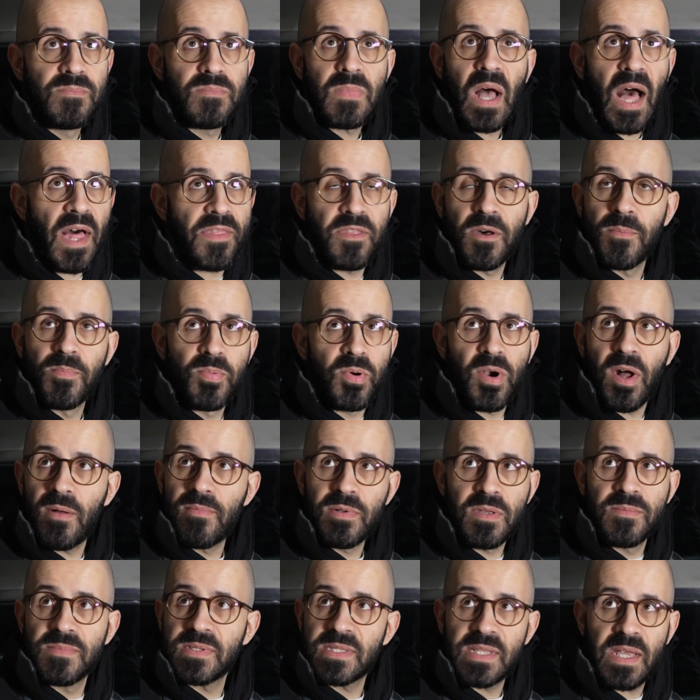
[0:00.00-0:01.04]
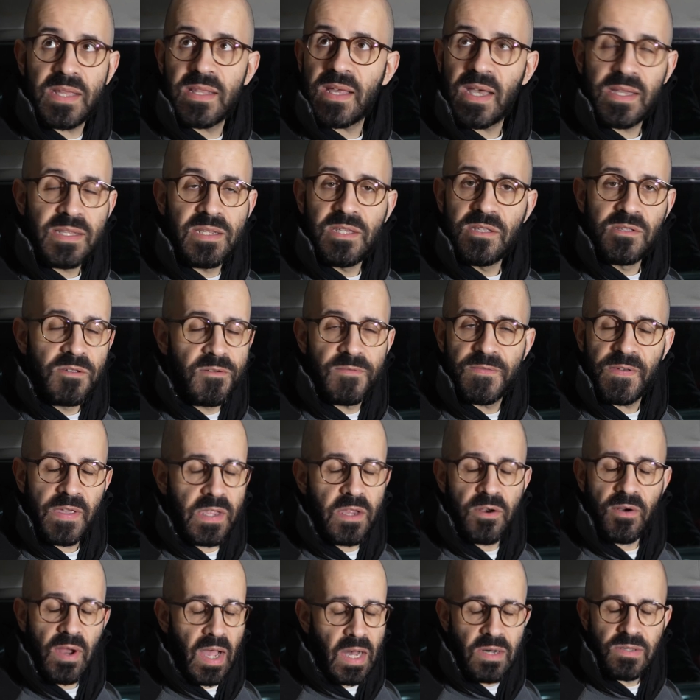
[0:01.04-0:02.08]
other problems that I need to
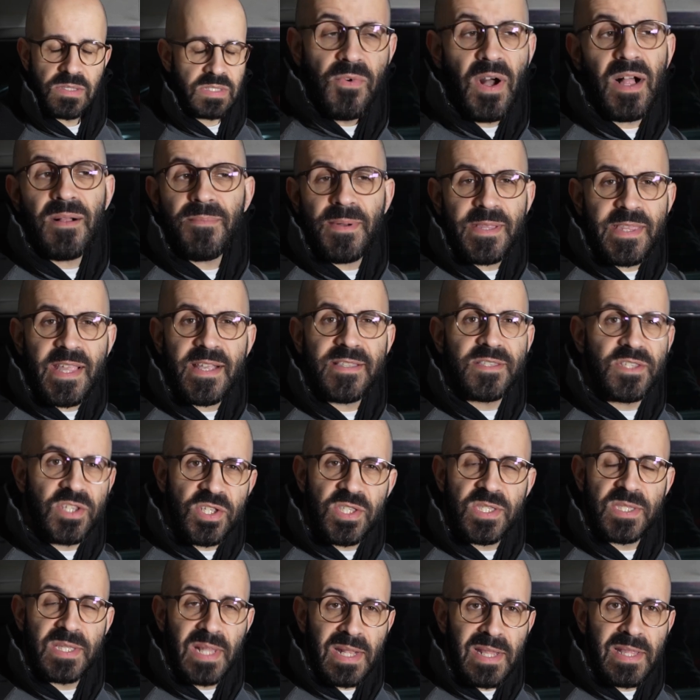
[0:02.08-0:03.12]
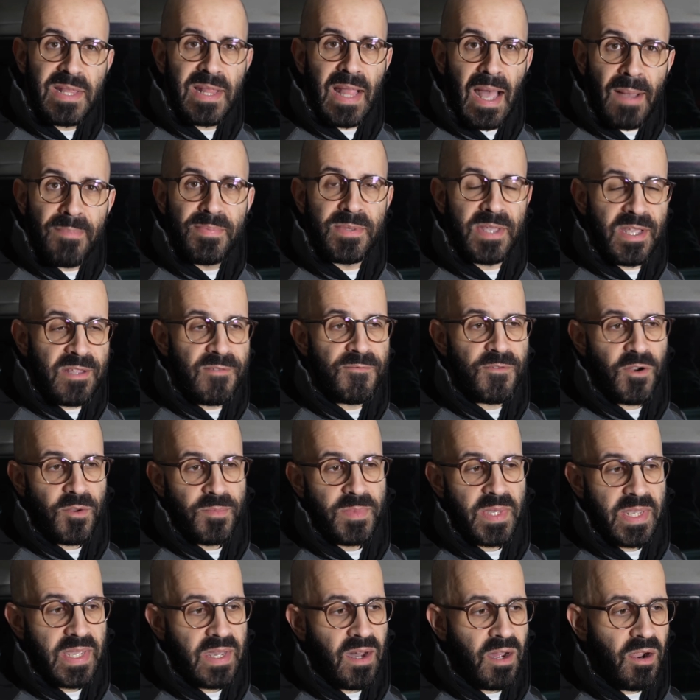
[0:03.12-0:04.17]
figure out. Well, but that's just a little update from
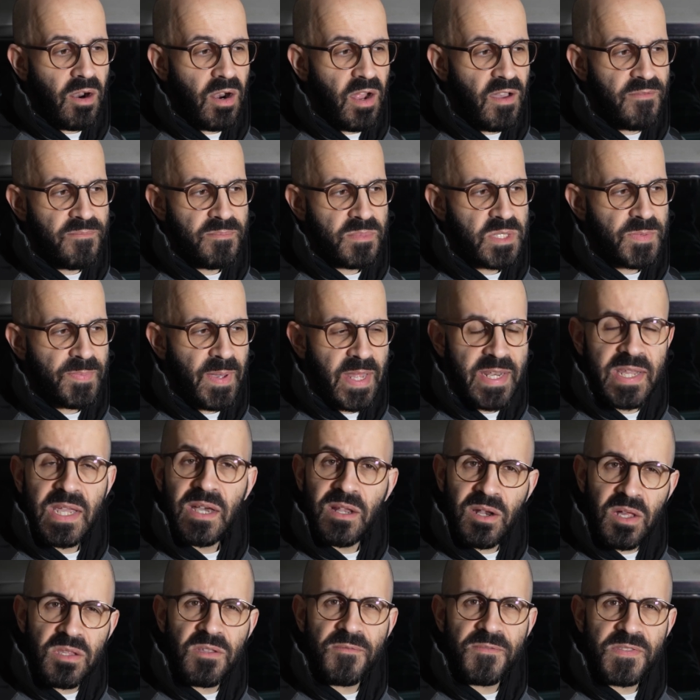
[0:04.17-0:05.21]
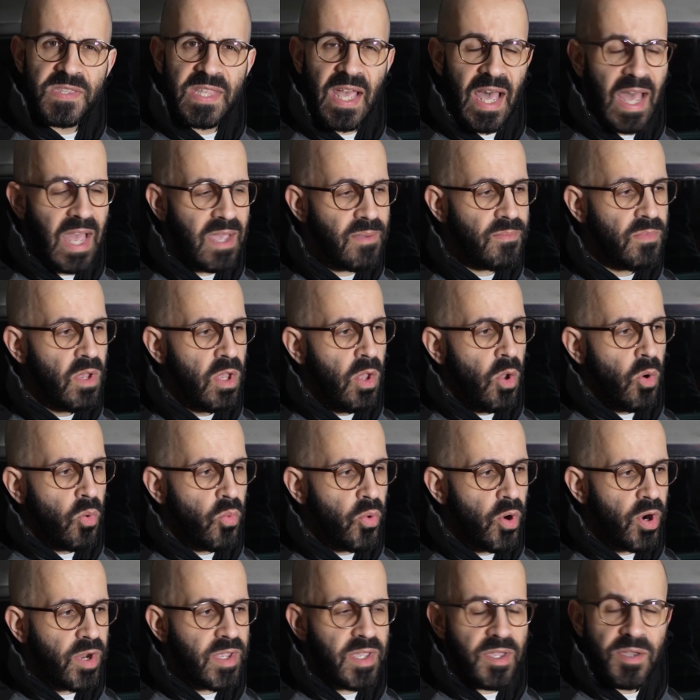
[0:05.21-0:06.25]
the car. I'm spending a lot of time
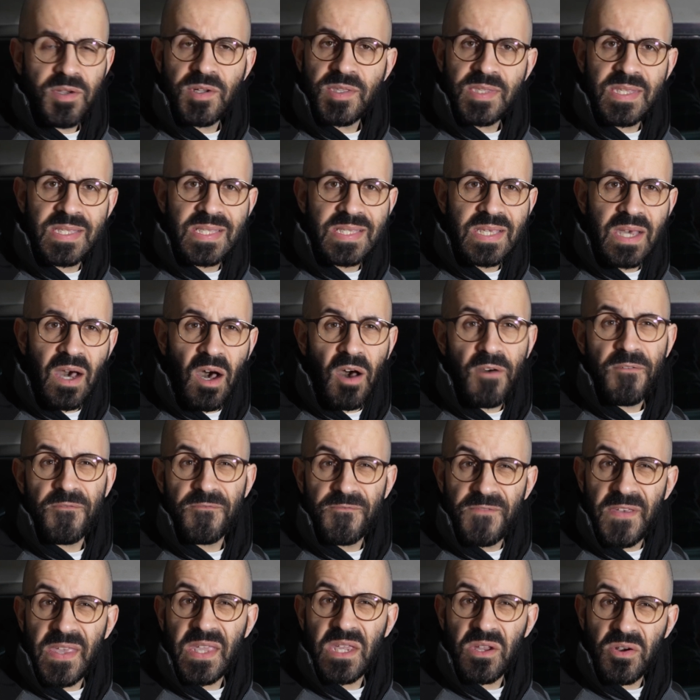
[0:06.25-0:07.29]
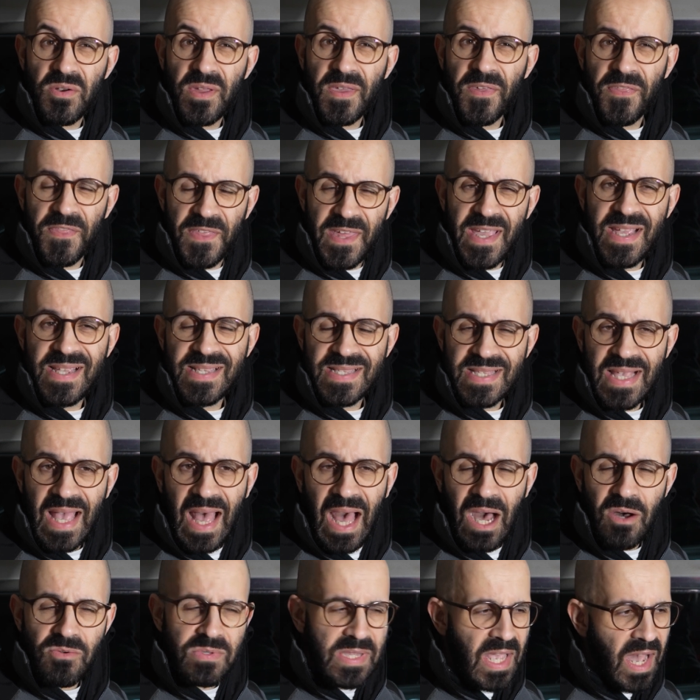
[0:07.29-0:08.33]
working on this car, figuring things
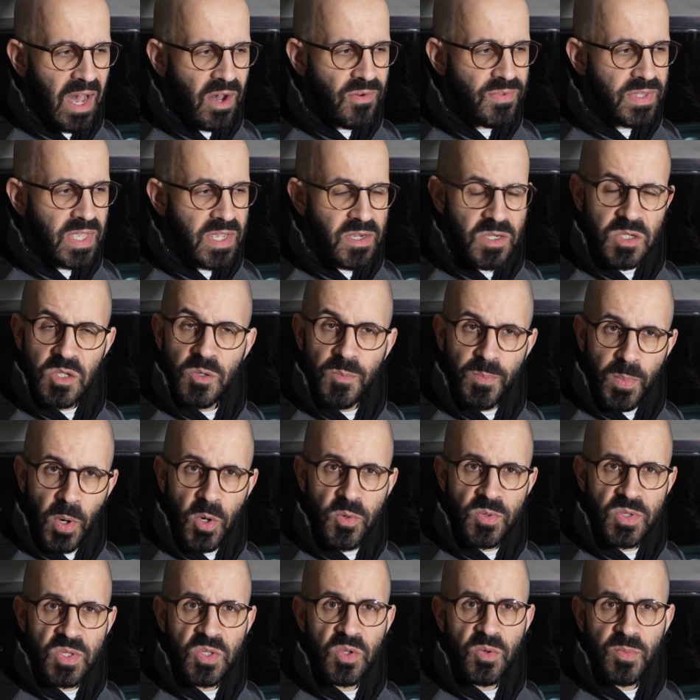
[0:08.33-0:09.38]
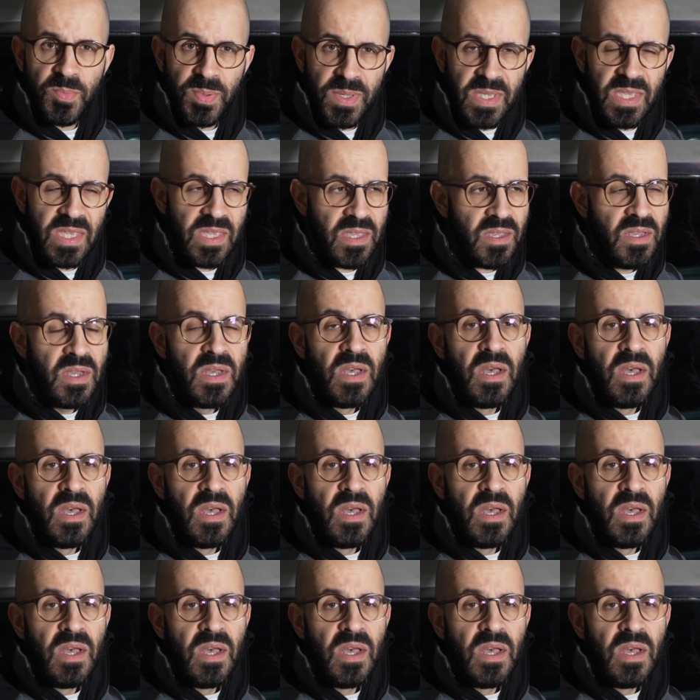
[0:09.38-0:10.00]
out, how they are supposed to be,